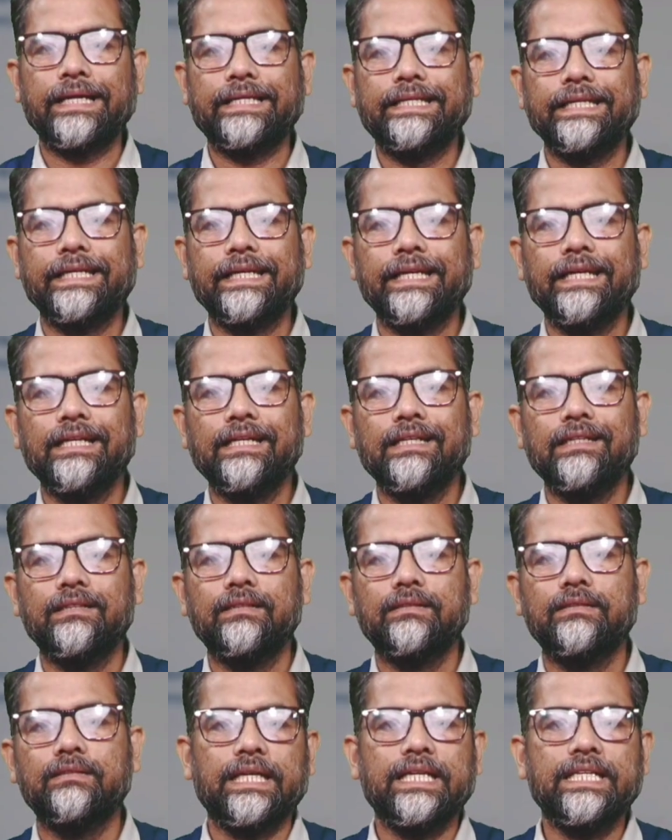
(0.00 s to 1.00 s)
practical
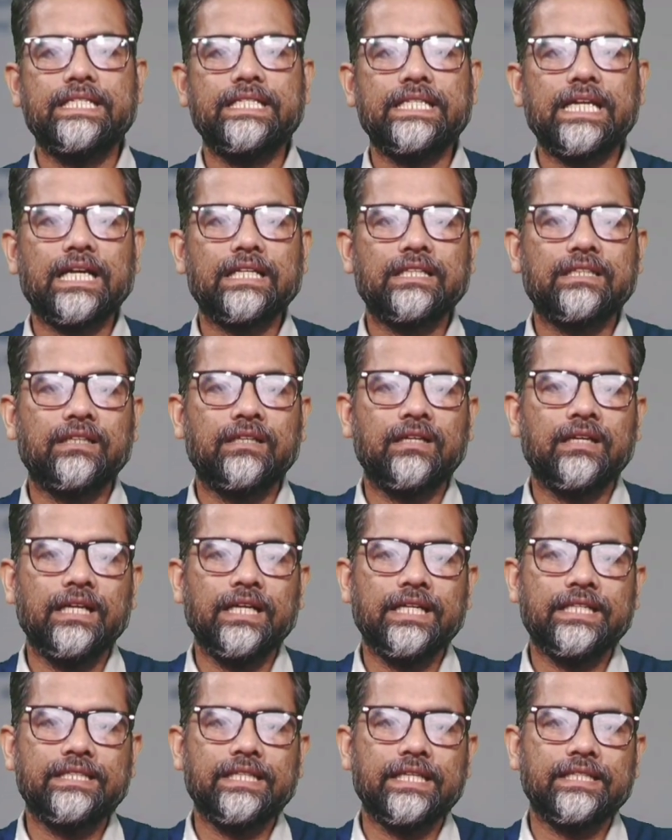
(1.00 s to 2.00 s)

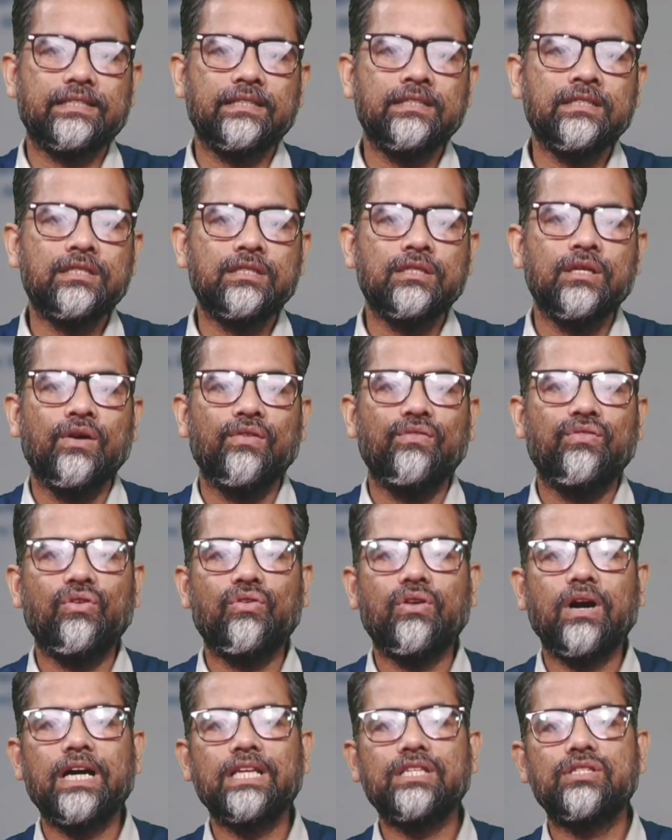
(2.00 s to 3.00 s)
instructor-led sessions
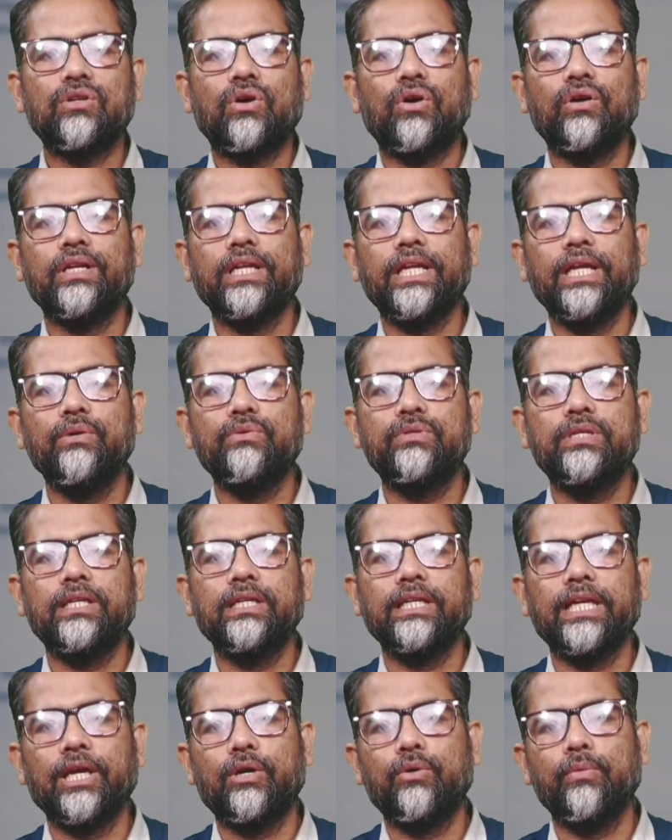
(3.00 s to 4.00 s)
focused on
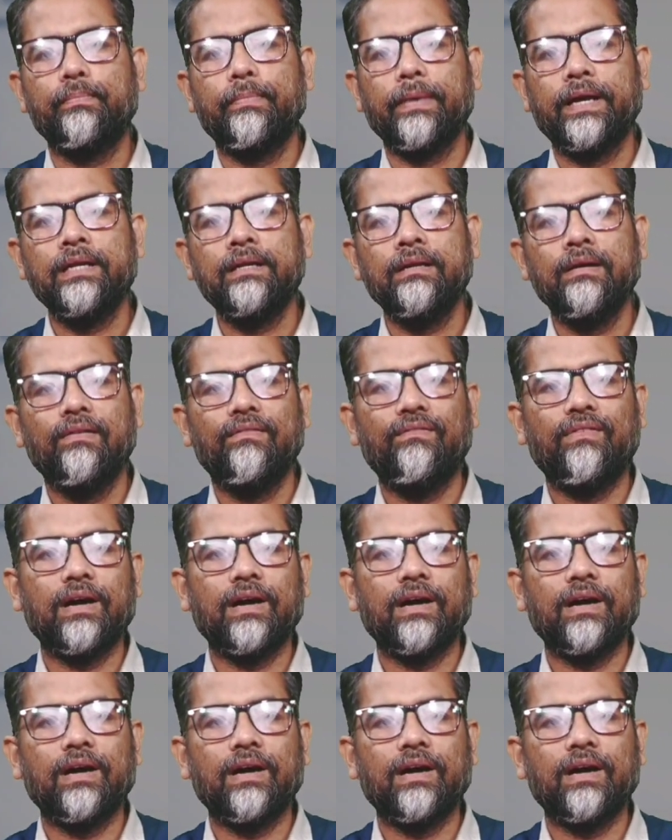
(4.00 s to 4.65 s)
using equipment,